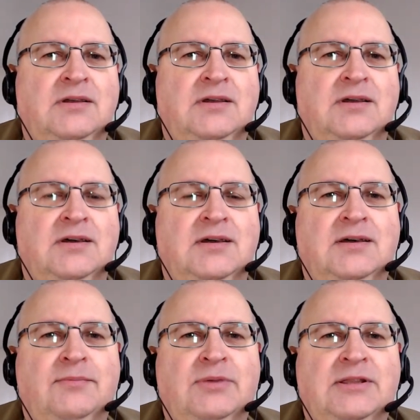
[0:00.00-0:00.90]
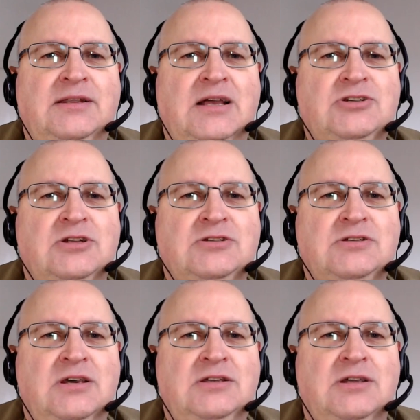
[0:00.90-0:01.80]
Um, but the National
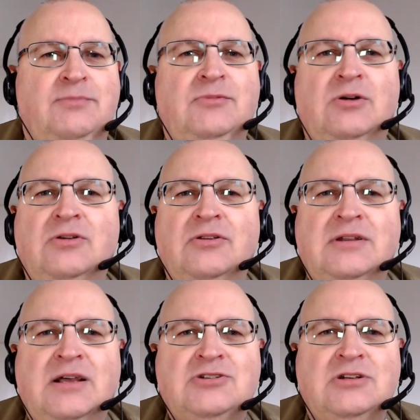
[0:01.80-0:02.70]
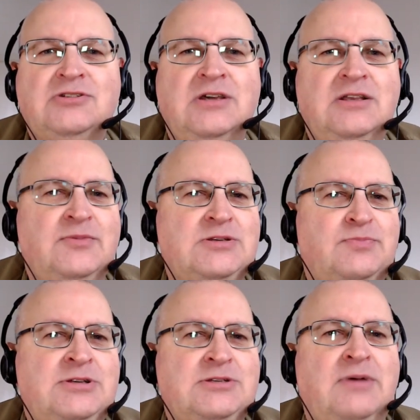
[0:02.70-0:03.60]
Stadium, no, not the National Stadium, it's
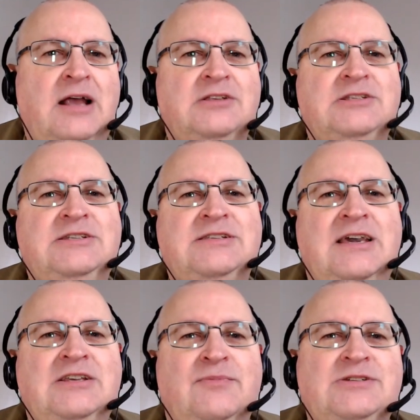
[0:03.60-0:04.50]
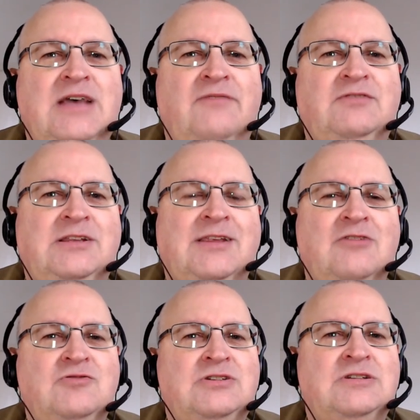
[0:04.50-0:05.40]
Principality Stadium,
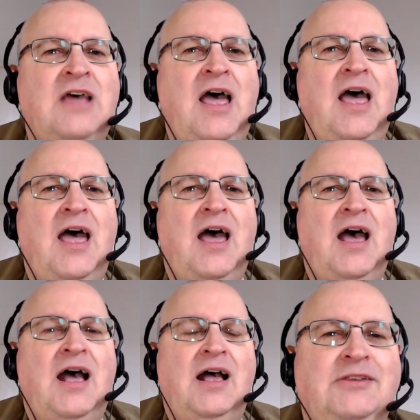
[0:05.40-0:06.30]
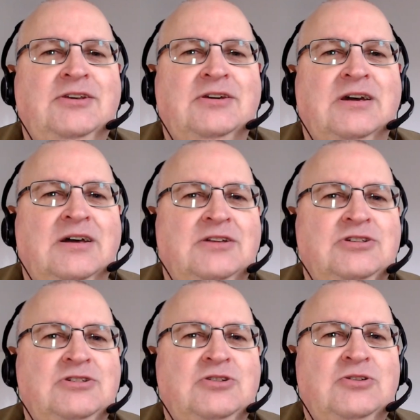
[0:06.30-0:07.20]
70,000. And can't
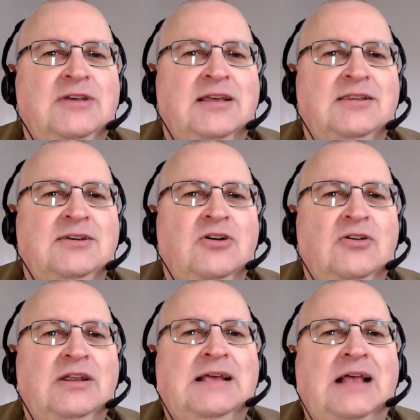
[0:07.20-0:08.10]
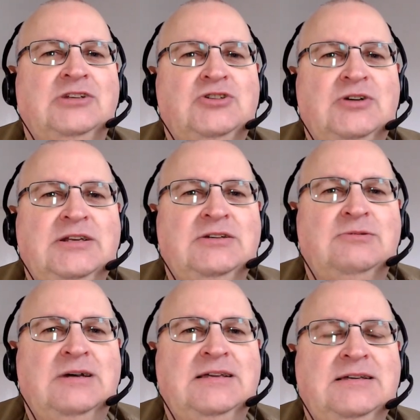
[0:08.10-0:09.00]
just turn that thing on straight
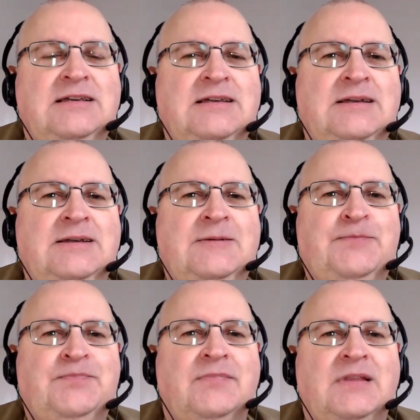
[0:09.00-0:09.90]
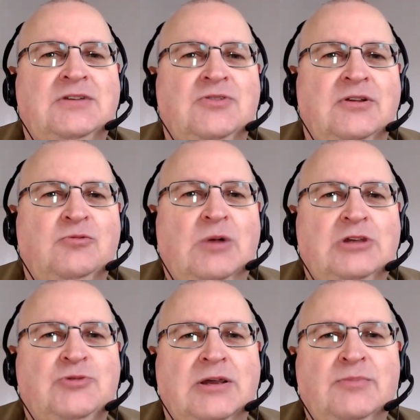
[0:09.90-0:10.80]
away. So the
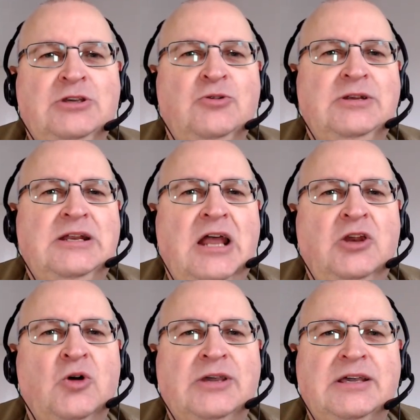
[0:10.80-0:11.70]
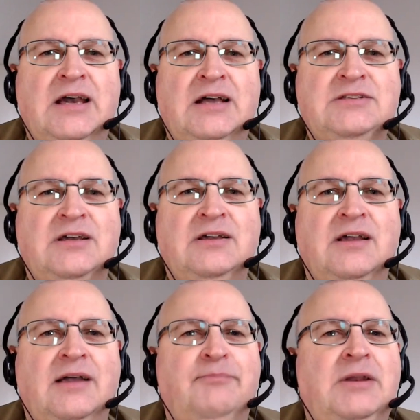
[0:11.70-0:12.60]
Welsh Rugby Union are looking at
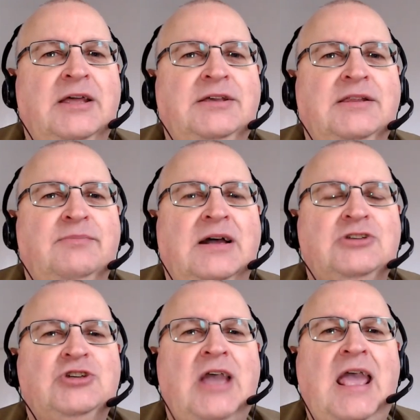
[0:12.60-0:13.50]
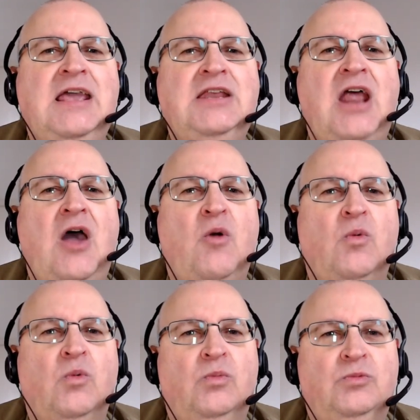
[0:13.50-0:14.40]
playing the match in
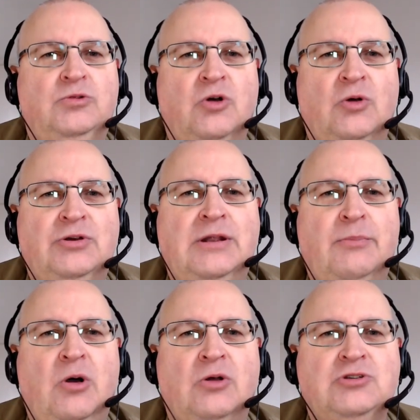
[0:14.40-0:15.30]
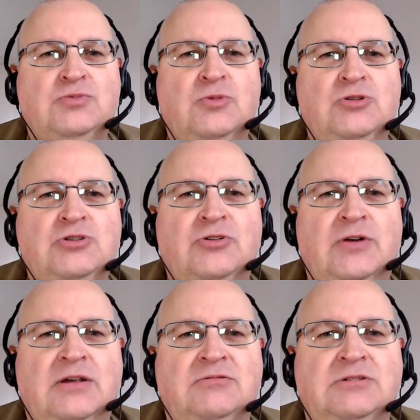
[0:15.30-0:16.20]
Tottenham Hotspur's
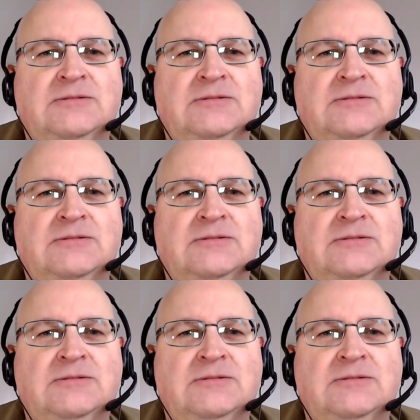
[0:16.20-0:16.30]
ground.